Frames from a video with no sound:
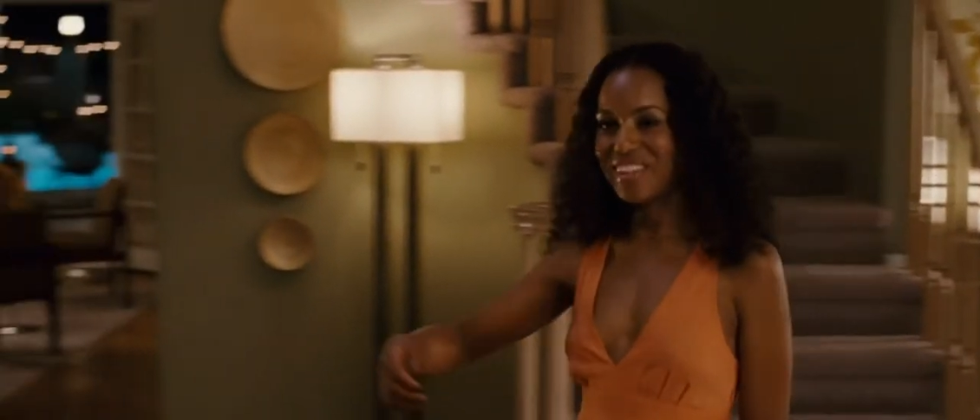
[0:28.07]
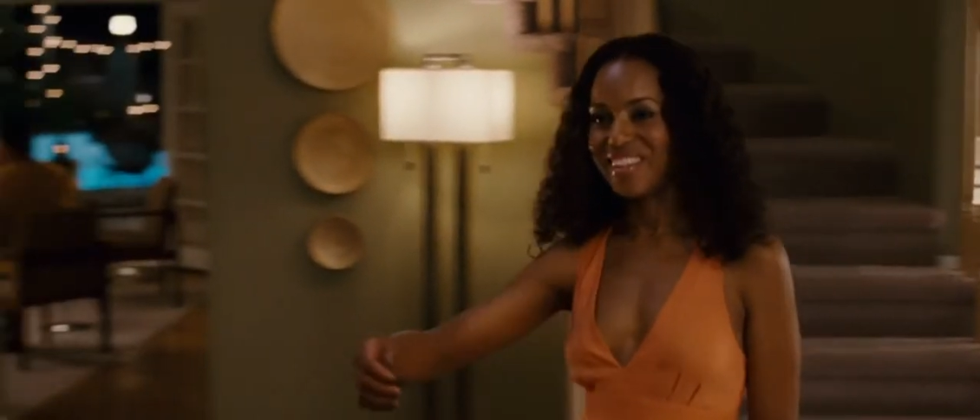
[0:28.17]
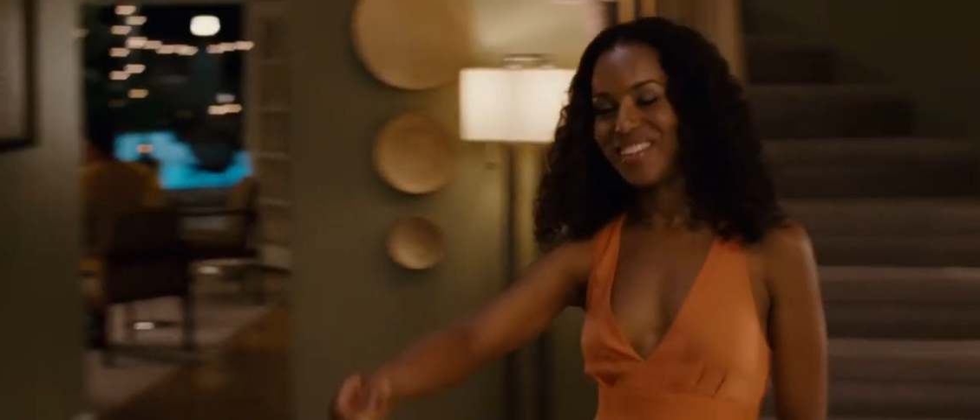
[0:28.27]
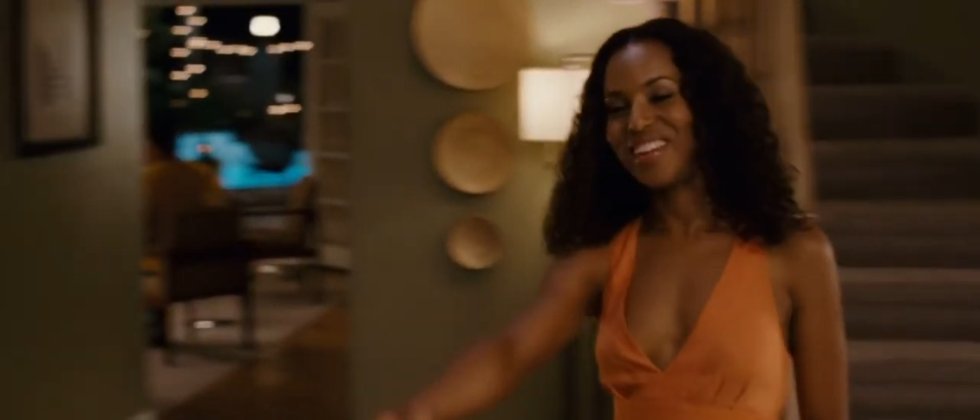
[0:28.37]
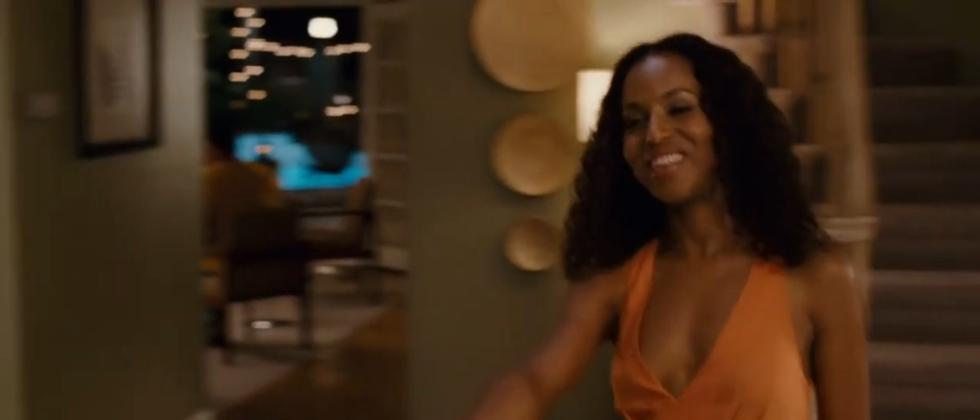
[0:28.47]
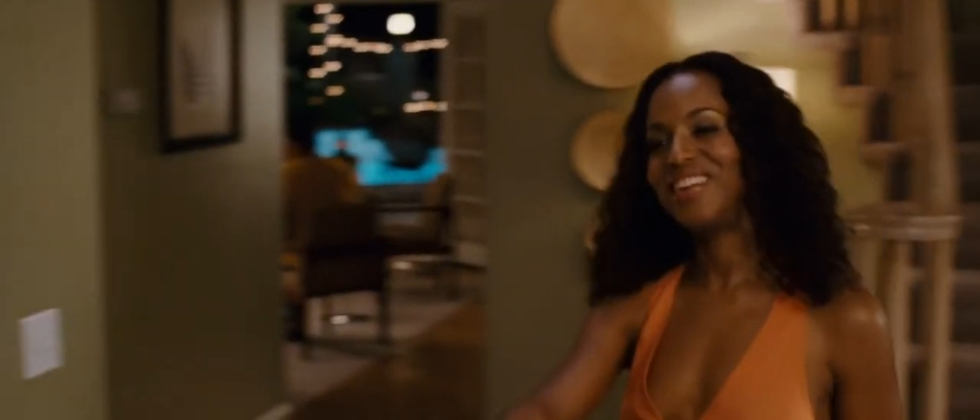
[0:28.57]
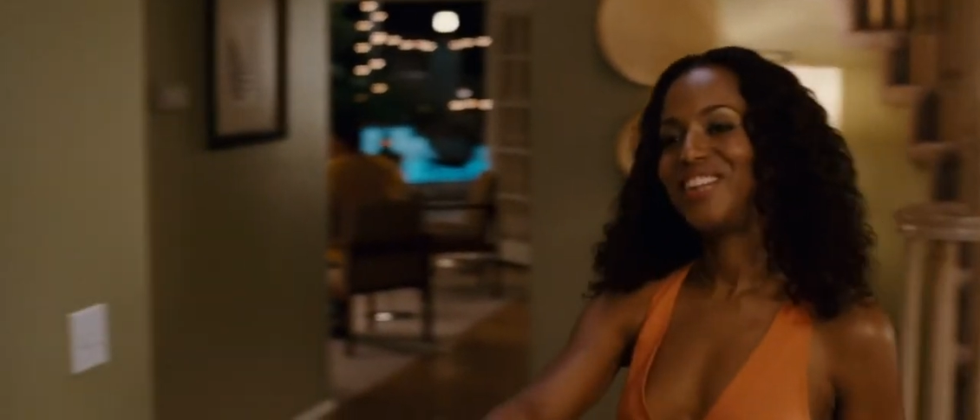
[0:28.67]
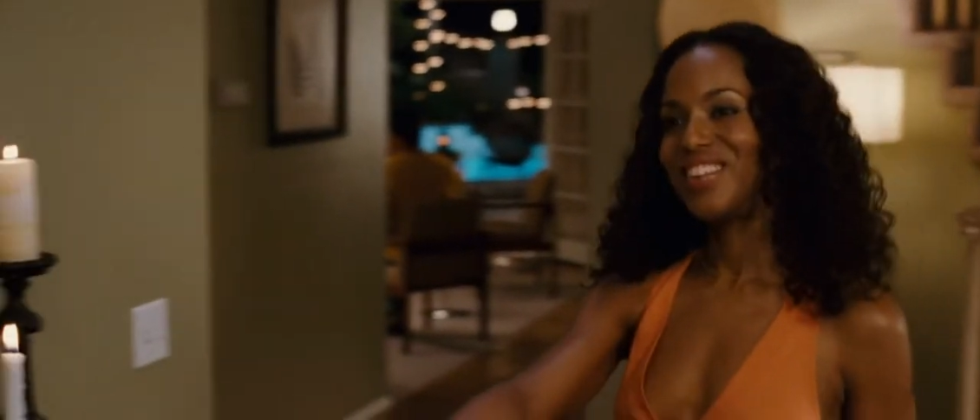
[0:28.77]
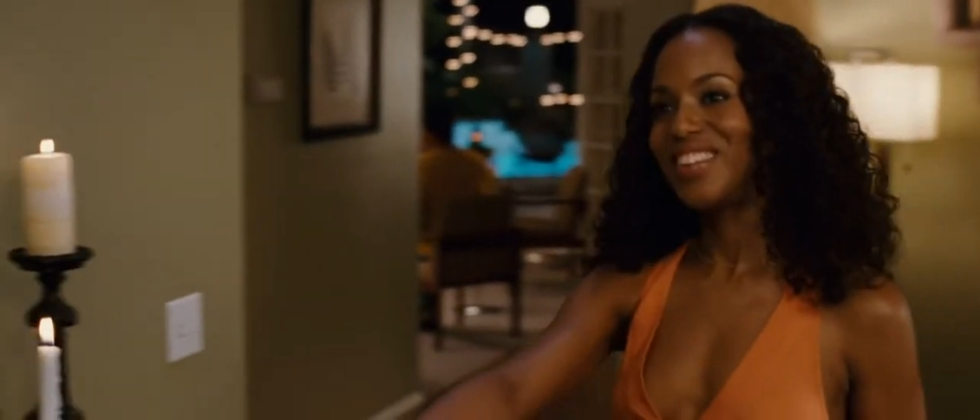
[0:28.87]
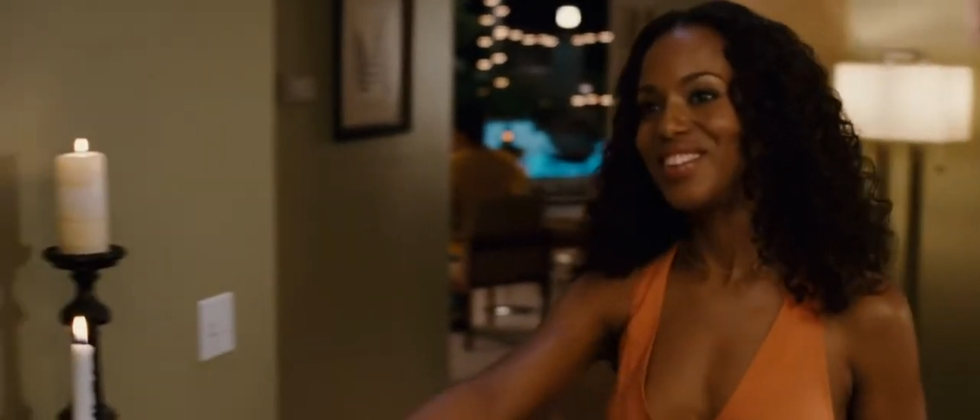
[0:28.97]
Lisa,
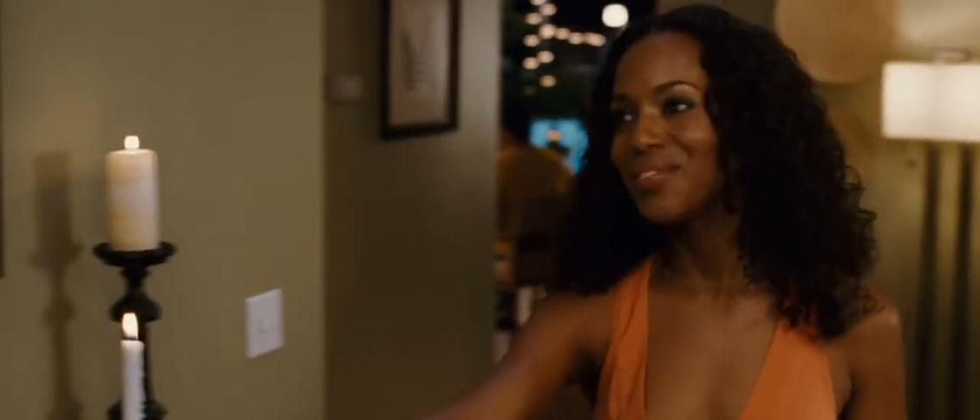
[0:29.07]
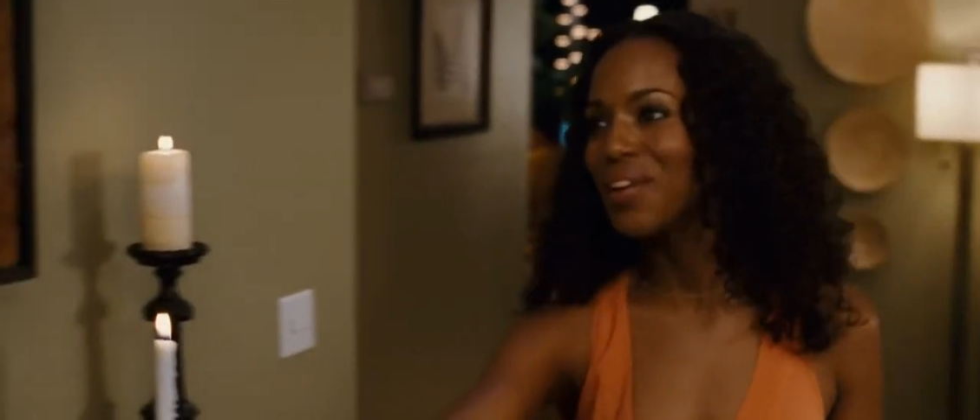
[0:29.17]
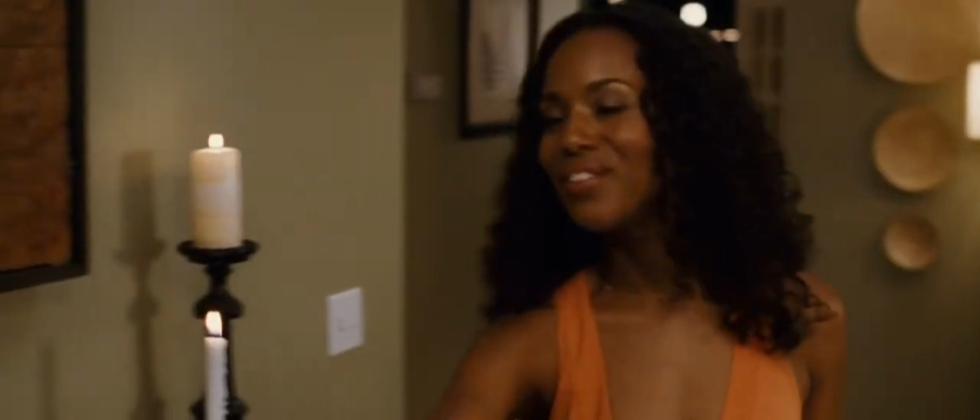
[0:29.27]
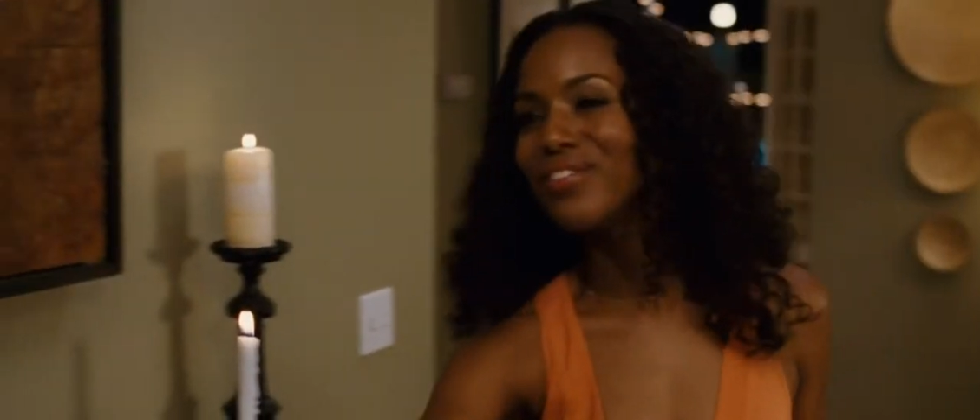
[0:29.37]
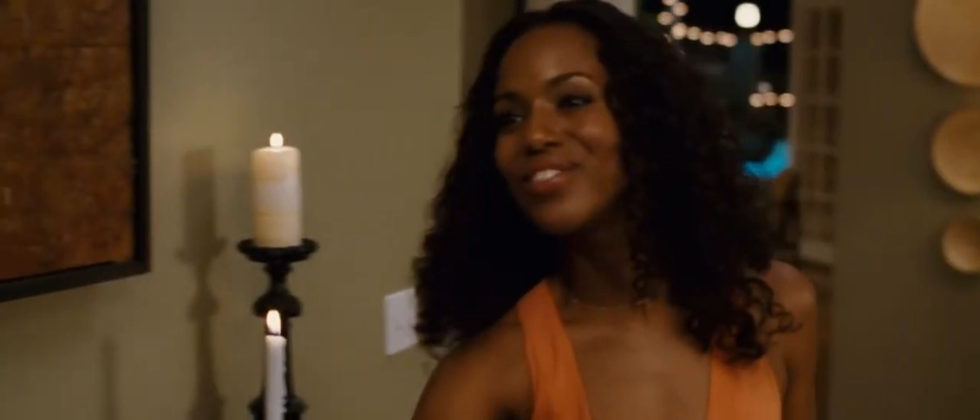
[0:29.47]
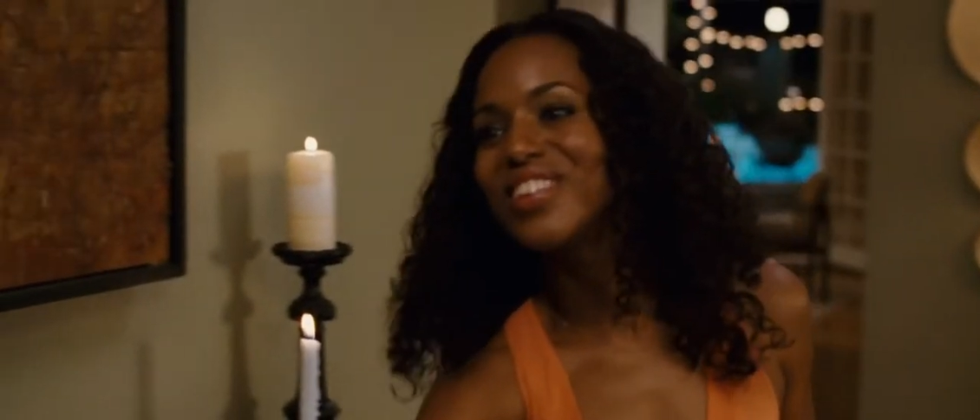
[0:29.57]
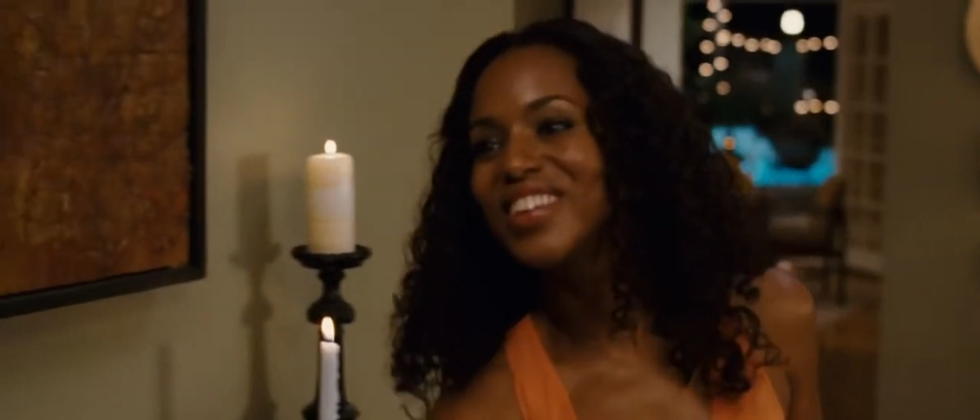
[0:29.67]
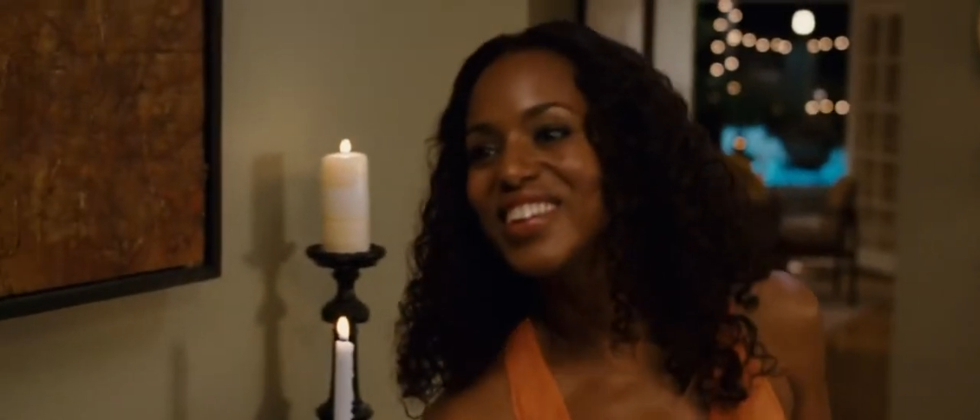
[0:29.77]
Chris's wife.